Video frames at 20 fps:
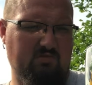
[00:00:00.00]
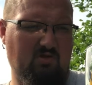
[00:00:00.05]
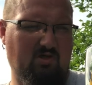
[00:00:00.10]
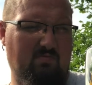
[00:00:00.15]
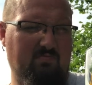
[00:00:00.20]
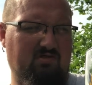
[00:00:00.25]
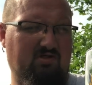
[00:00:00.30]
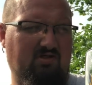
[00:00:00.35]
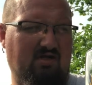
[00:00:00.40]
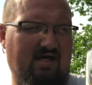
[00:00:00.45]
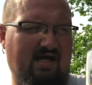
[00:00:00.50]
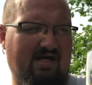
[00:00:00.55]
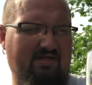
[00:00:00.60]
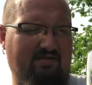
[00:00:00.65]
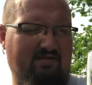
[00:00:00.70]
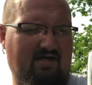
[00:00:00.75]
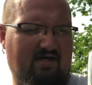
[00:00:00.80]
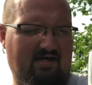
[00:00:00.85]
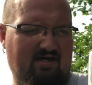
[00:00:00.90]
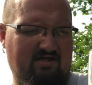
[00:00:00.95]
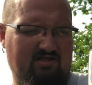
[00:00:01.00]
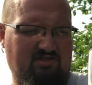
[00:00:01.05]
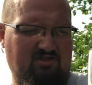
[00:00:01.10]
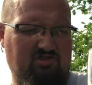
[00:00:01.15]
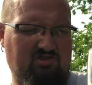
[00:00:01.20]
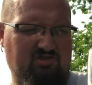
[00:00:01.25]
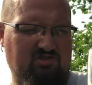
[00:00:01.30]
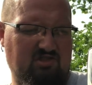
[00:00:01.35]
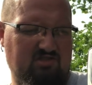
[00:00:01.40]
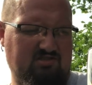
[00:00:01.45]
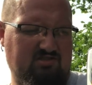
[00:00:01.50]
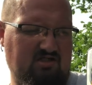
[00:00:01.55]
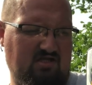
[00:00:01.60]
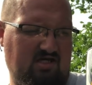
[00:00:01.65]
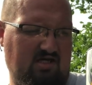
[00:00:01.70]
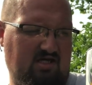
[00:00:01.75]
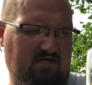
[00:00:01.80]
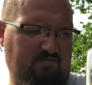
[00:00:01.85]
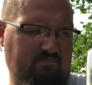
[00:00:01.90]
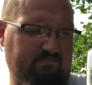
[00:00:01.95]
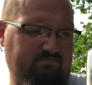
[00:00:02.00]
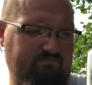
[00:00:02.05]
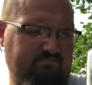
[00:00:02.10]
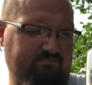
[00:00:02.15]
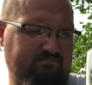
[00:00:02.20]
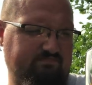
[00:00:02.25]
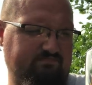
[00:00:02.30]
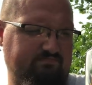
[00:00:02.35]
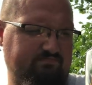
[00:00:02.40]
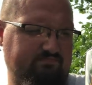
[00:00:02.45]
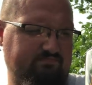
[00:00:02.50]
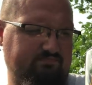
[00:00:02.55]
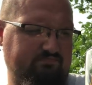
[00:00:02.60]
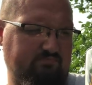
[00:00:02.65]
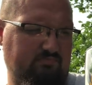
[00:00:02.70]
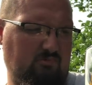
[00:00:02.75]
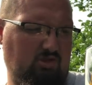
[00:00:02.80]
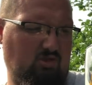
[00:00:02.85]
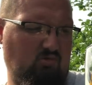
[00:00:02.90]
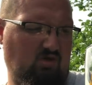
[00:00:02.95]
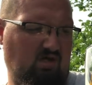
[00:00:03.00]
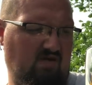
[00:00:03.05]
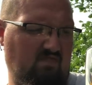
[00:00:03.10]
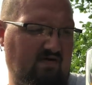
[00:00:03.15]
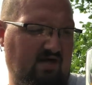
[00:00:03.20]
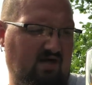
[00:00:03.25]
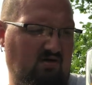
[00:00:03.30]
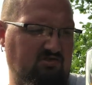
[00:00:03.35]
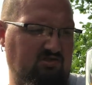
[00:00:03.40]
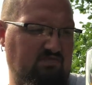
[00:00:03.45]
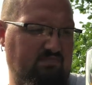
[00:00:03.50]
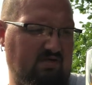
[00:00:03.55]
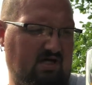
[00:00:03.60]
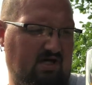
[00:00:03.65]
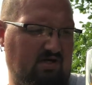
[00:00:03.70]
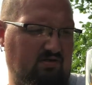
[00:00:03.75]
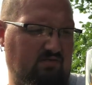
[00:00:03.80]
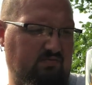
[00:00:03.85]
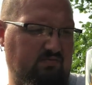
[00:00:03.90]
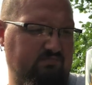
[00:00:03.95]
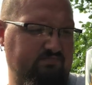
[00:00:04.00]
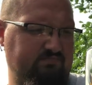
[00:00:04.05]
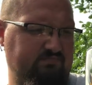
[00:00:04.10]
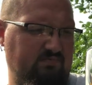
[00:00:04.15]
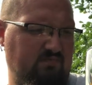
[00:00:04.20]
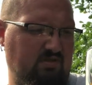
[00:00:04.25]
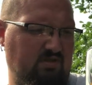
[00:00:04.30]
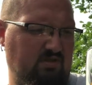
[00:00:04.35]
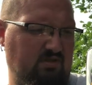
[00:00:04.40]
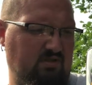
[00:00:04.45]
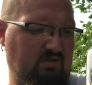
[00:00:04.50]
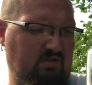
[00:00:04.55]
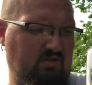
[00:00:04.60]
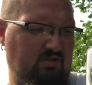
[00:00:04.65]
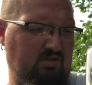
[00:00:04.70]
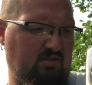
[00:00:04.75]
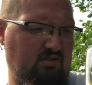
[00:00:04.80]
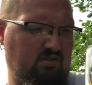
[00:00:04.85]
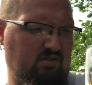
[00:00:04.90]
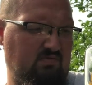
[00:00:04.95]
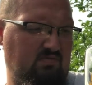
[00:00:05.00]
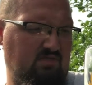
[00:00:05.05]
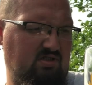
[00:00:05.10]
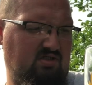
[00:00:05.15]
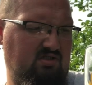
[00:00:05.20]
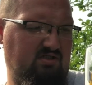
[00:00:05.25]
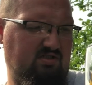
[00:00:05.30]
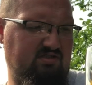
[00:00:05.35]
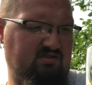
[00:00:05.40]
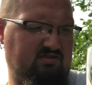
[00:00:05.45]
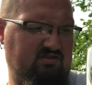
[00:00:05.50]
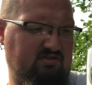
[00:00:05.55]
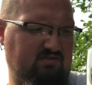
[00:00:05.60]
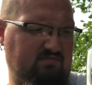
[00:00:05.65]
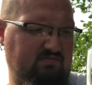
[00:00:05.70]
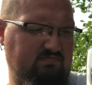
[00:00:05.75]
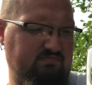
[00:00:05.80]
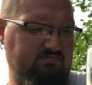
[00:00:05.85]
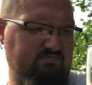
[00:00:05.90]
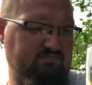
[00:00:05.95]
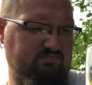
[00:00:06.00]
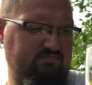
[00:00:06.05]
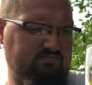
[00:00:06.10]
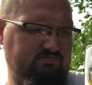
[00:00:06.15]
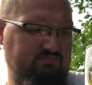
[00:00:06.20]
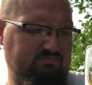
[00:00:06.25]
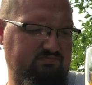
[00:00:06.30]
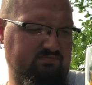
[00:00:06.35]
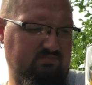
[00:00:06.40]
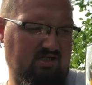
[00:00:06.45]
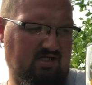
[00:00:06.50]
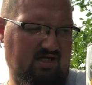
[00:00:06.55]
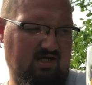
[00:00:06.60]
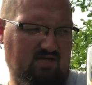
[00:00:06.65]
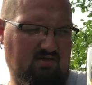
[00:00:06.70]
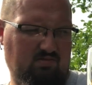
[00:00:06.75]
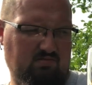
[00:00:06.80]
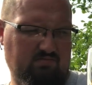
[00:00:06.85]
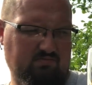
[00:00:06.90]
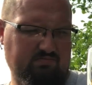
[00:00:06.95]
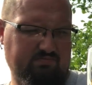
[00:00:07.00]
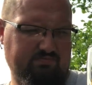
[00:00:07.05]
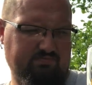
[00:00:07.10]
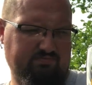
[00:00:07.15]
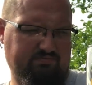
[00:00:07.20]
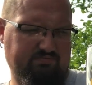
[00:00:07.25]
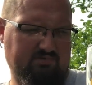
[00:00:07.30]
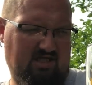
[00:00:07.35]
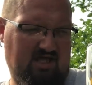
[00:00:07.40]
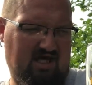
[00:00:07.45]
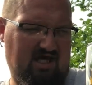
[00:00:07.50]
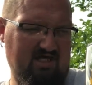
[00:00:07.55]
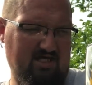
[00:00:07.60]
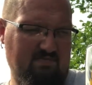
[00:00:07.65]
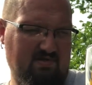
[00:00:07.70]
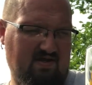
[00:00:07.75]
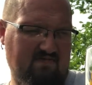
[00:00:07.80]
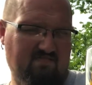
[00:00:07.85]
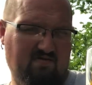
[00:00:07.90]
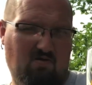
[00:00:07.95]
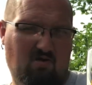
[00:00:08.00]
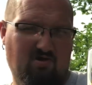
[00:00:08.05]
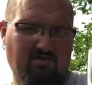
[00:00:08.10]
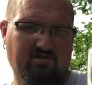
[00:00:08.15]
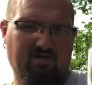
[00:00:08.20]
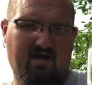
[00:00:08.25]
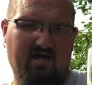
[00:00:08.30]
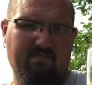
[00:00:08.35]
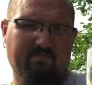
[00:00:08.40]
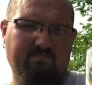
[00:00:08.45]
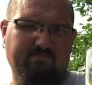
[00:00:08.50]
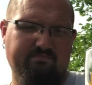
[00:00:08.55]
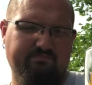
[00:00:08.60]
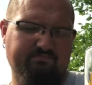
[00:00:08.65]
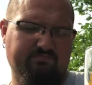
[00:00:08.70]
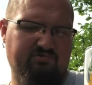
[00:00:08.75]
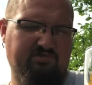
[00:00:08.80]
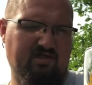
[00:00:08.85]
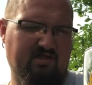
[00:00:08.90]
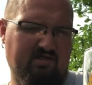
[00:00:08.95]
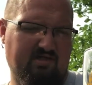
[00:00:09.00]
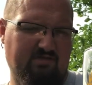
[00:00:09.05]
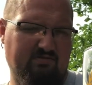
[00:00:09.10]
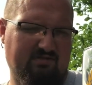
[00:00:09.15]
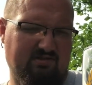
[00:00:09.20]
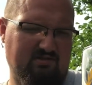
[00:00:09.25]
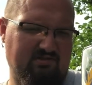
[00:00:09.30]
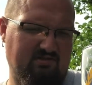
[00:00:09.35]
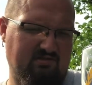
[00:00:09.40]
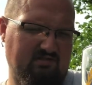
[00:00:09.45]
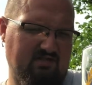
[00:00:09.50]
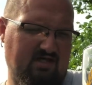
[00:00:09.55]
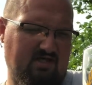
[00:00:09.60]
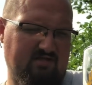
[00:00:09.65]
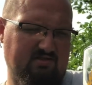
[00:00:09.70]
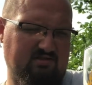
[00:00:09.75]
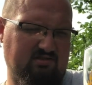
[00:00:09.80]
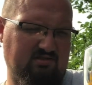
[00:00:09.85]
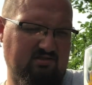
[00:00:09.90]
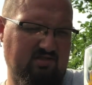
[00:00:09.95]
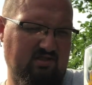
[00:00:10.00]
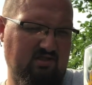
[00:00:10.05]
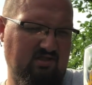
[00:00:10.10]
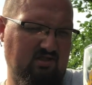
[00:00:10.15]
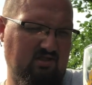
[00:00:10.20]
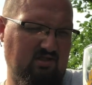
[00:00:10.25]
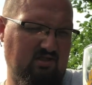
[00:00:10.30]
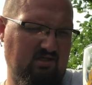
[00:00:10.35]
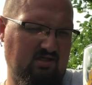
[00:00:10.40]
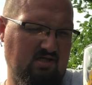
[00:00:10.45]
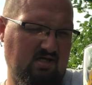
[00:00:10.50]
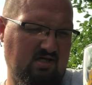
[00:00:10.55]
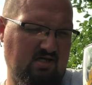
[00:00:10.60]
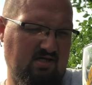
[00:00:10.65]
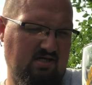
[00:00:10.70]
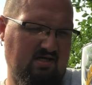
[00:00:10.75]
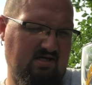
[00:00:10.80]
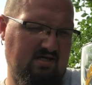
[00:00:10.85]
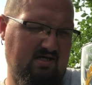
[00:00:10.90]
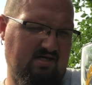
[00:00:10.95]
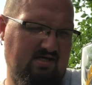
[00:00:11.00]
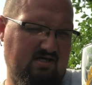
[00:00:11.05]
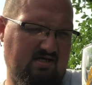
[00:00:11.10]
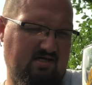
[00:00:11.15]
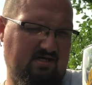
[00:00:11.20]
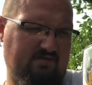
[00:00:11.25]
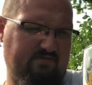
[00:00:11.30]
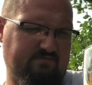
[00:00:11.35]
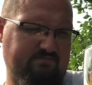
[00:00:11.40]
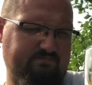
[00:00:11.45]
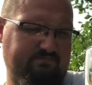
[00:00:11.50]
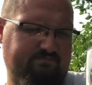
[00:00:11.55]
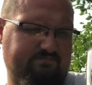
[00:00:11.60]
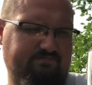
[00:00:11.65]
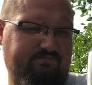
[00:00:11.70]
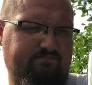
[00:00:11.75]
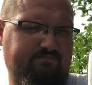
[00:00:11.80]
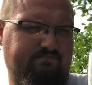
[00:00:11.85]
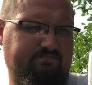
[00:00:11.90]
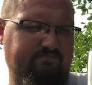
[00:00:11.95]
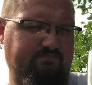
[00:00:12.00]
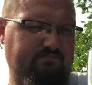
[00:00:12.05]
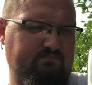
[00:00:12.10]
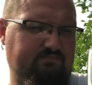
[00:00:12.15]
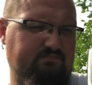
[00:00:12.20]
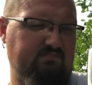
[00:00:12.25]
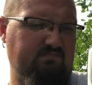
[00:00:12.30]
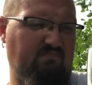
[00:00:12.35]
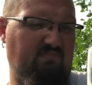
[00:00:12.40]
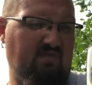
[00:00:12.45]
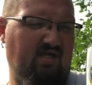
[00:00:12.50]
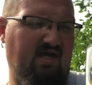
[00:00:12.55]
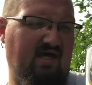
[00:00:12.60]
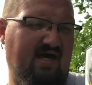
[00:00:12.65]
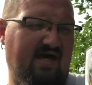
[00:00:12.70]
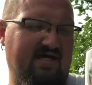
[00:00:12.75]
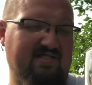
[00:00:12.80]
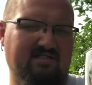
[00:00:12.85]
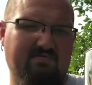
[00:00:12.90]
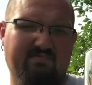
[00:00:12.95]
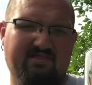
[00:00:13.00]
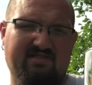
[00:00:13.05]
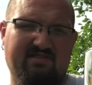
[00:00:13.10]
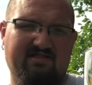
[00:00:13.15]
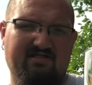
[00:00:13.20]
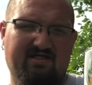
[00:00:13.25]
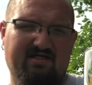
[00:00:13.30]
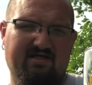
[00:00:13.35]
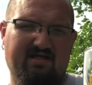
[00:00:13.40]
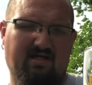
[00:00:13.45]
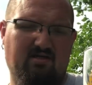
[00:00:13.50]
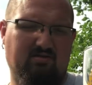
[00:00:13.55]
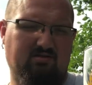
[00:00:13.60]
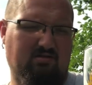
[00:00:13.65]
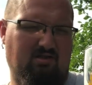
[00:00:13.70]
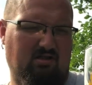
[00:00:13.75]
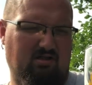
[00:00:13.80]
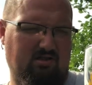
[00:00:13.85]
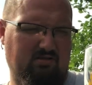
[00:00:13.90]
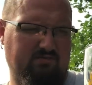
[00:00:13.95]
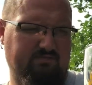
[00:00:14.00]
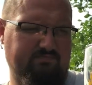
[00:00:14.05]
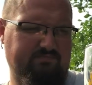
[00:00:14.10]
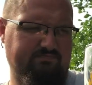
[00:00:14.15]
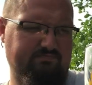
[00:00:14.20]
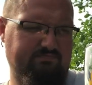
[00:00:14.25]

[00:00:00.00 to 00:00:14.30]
I'm glad that it's just a 12 ounce bottle because I don't. I think I'm gonna have a hard time drinking the rest of this. Honestly, uh, it hasn't been sitting out long.